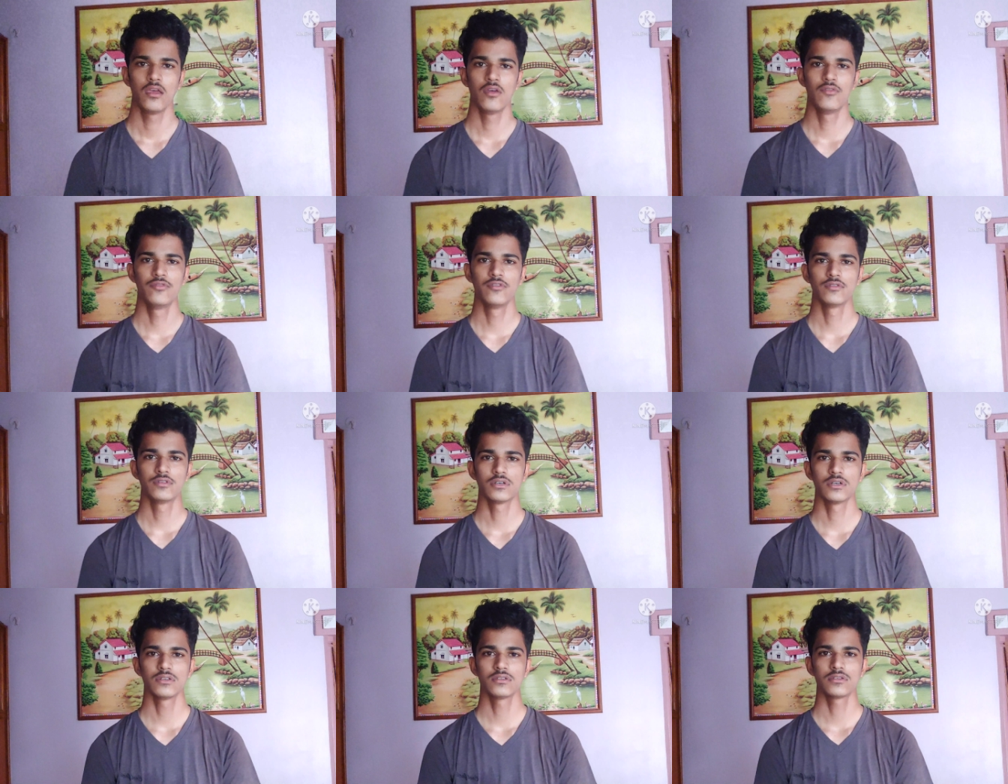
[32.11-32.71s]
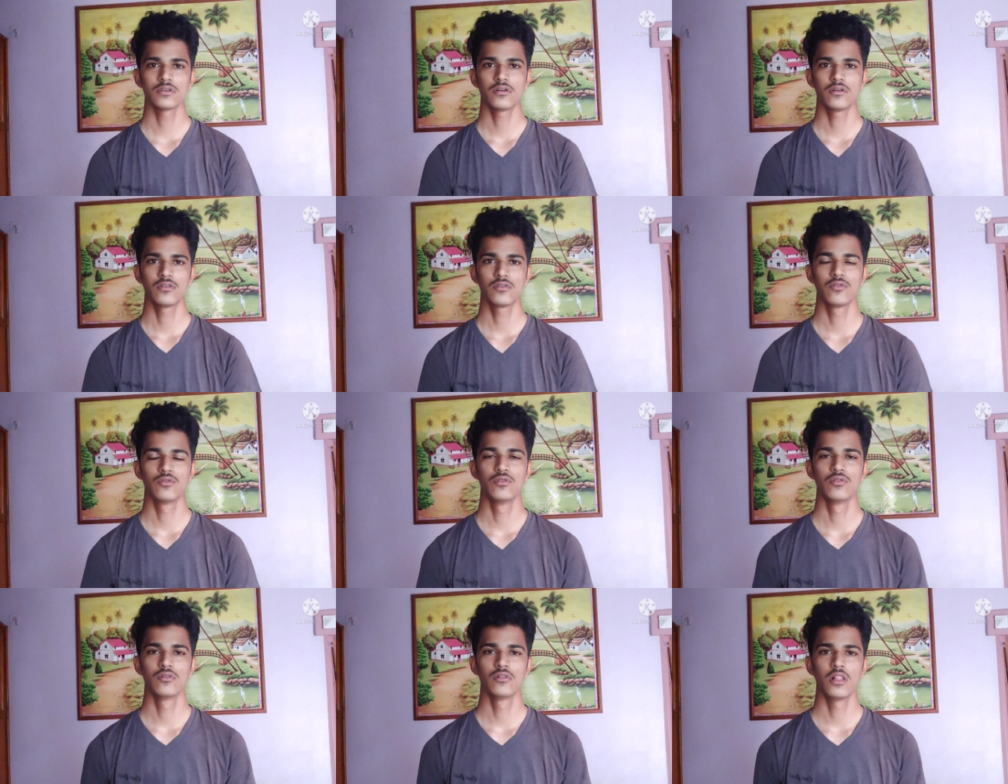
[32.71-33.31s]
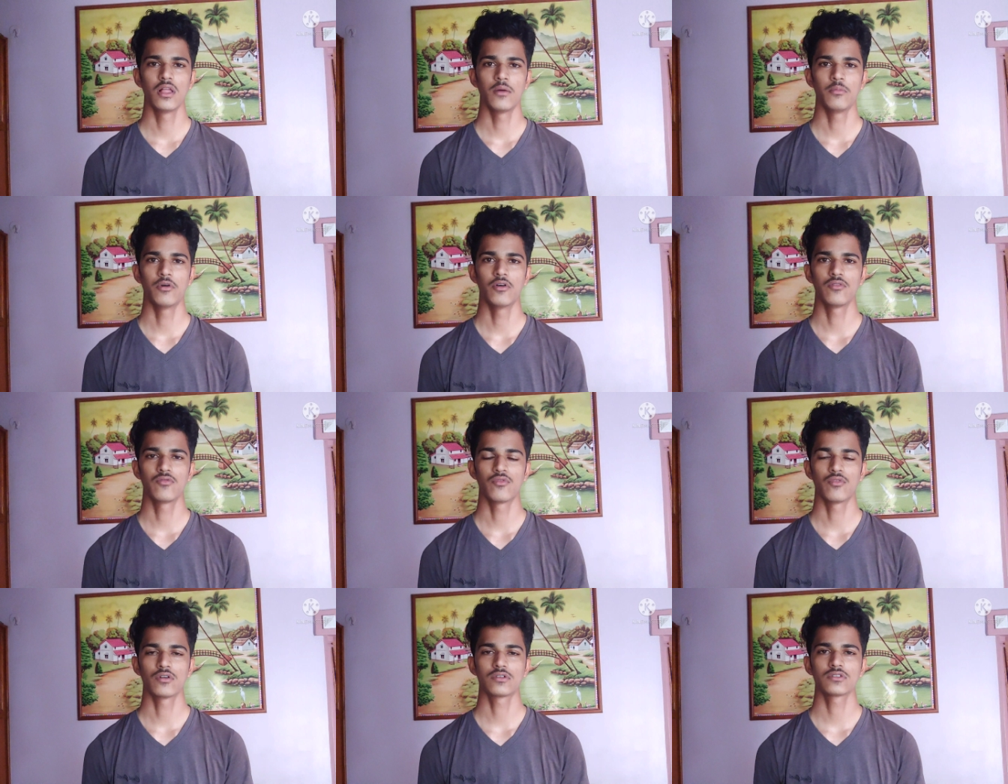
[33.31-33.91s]
If you search on Google
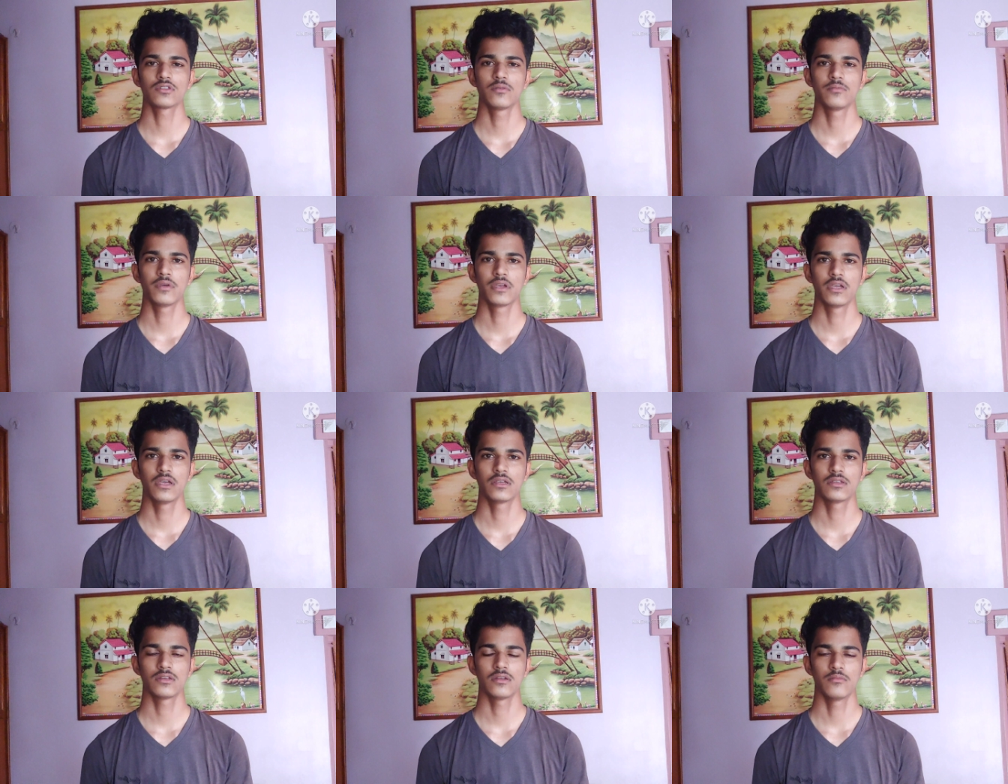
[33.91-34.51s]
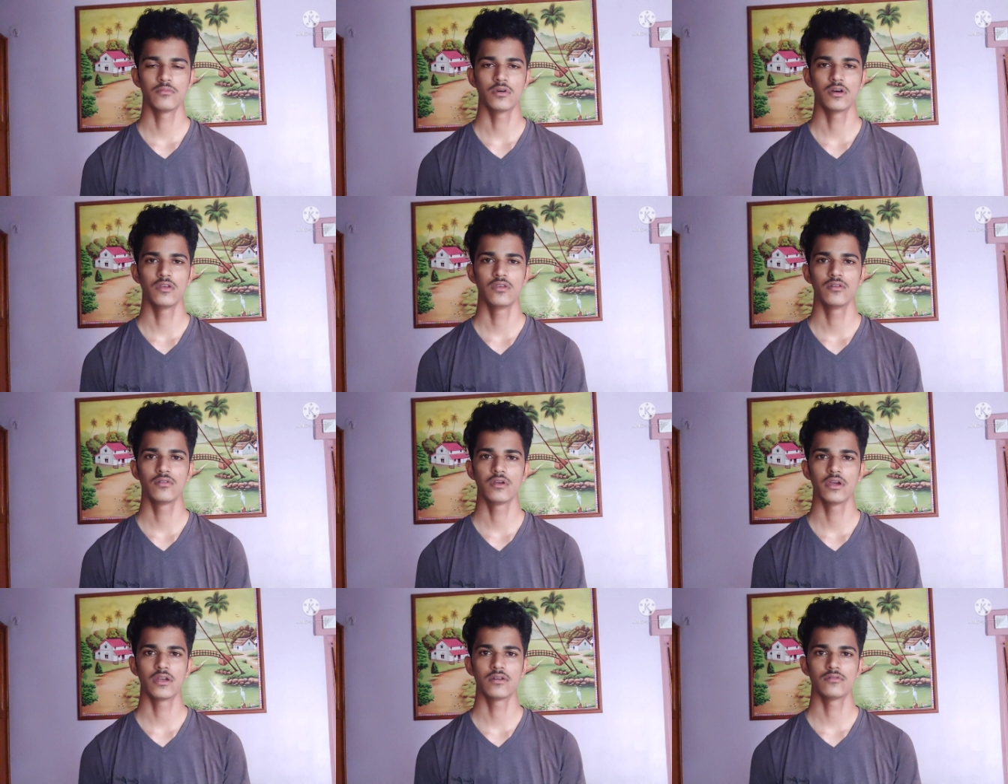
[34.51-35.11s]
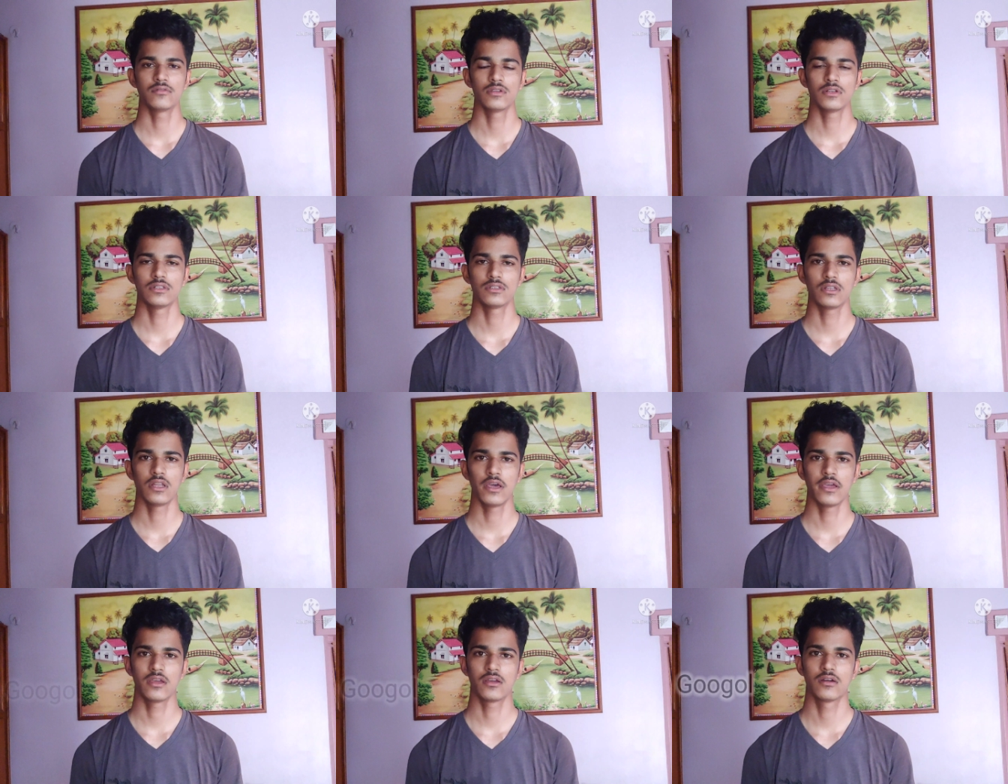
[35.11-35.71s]
about what's the biggest number, you get results
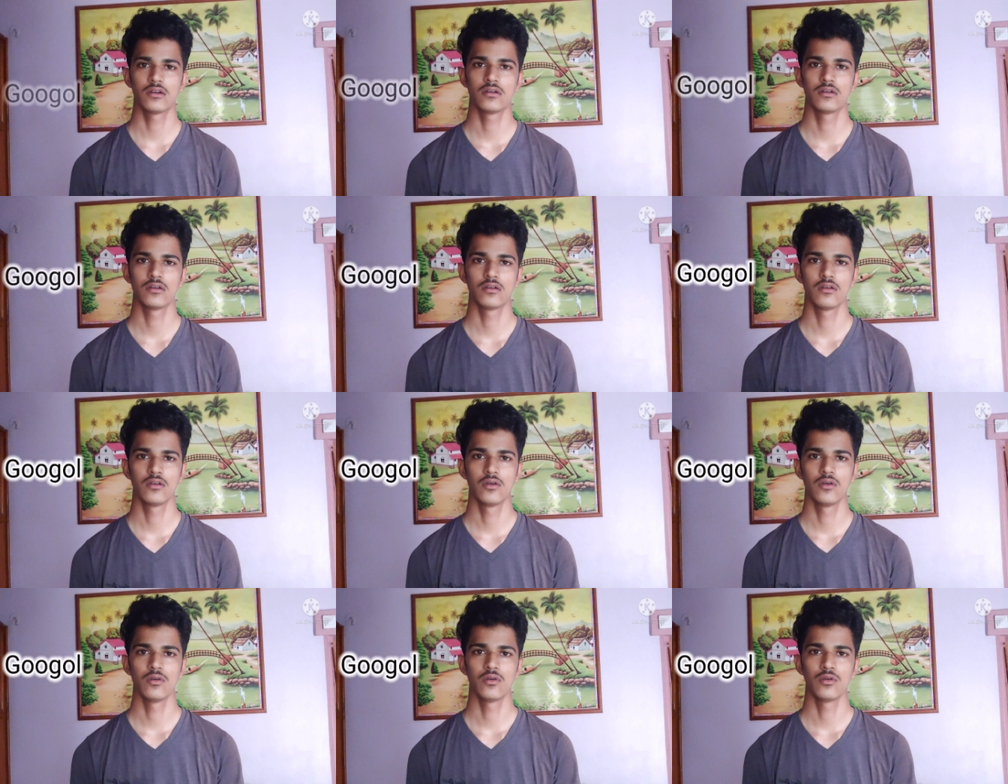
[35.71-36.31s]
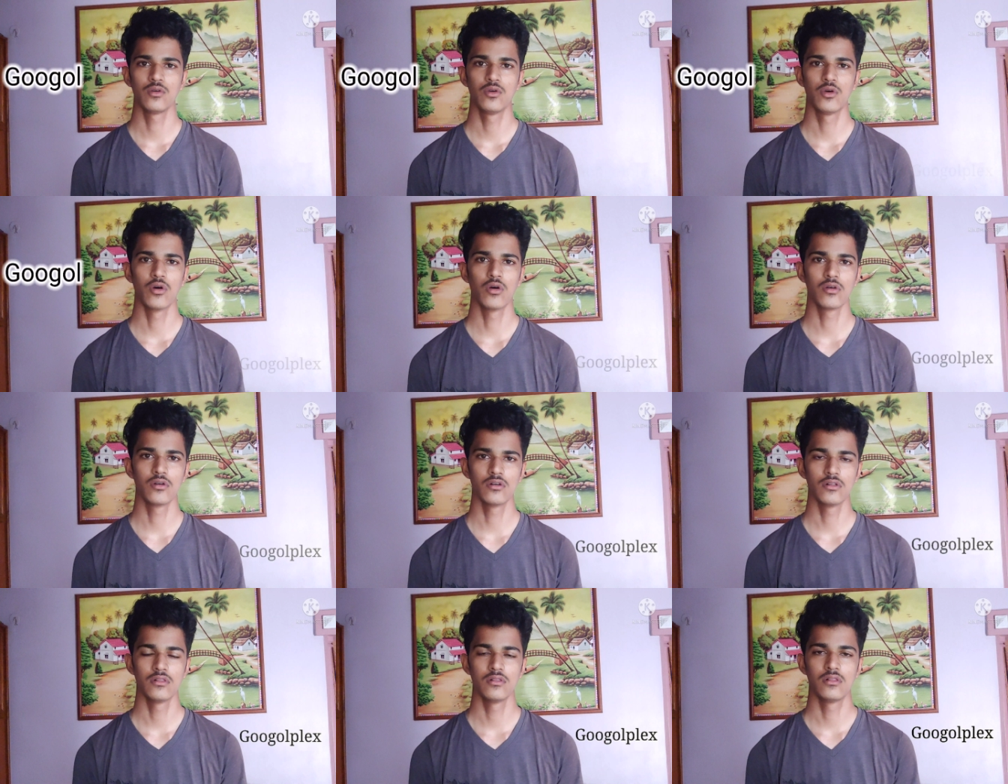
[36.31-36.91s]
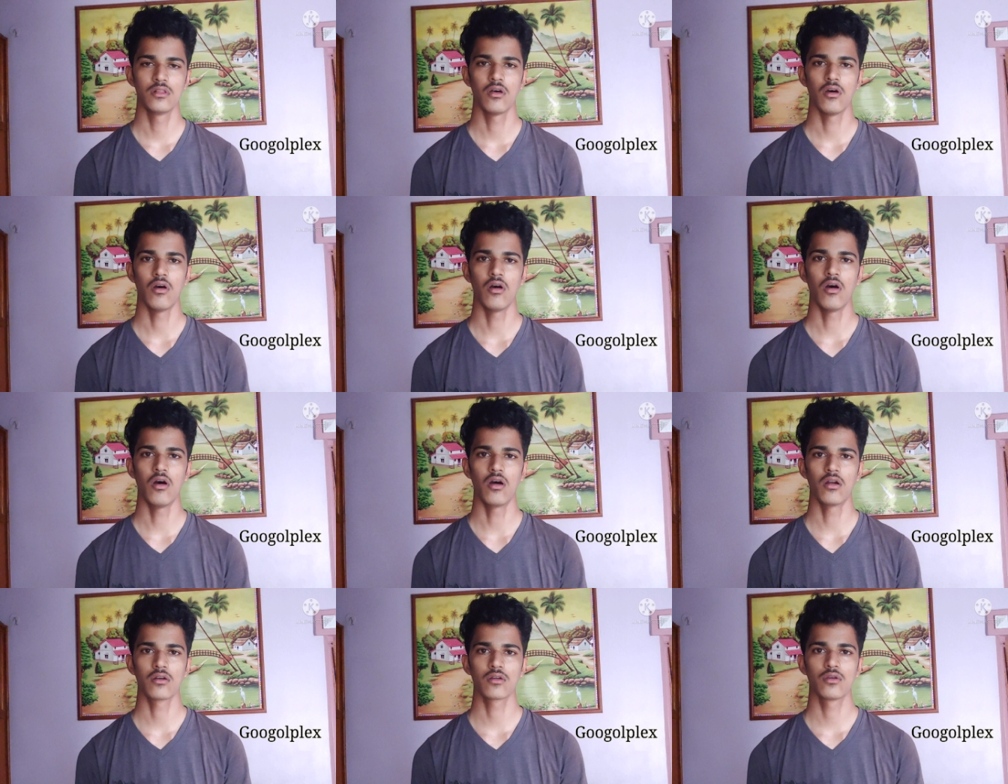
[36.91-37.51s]
like Googol
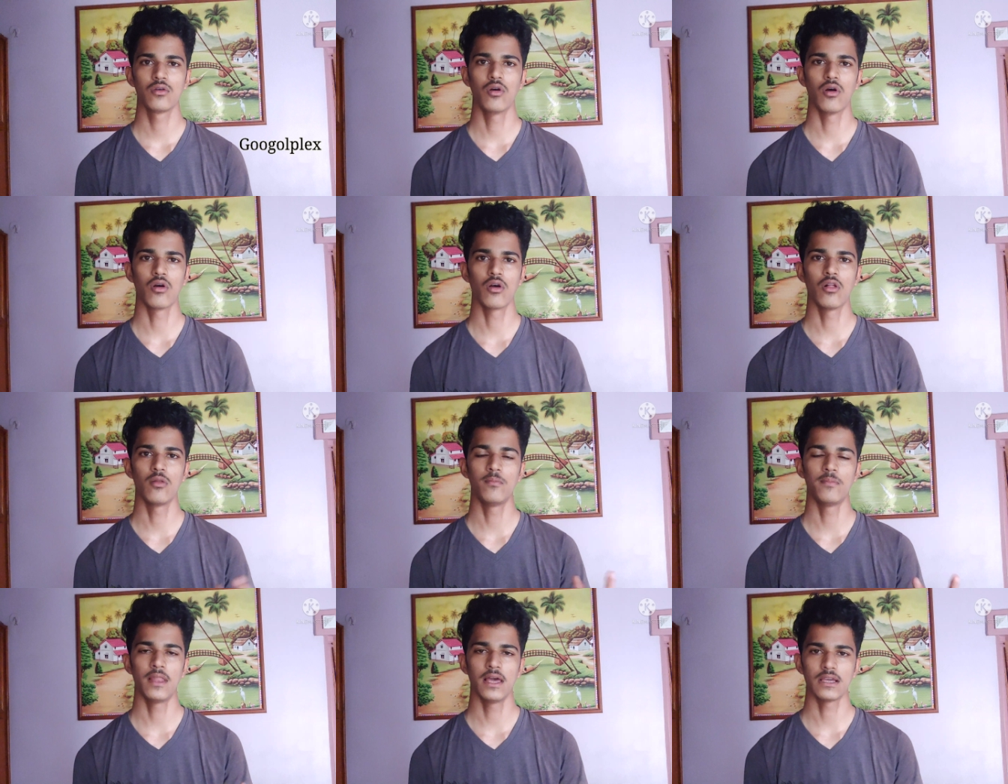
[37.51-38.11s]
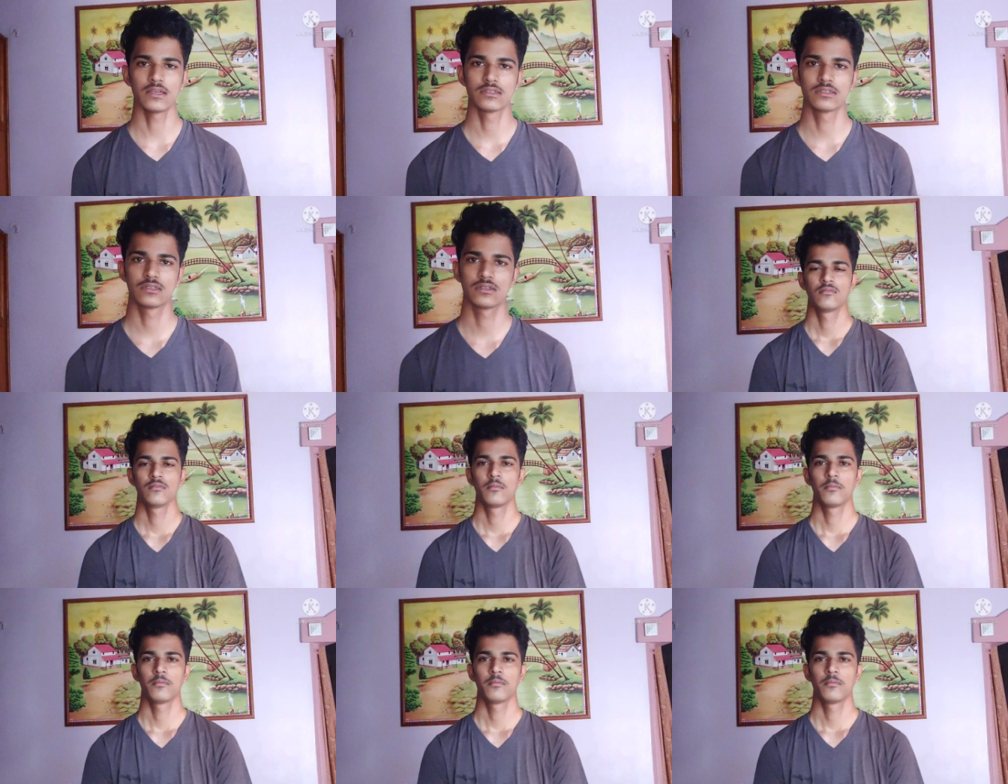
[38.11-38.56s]
or Googolplex.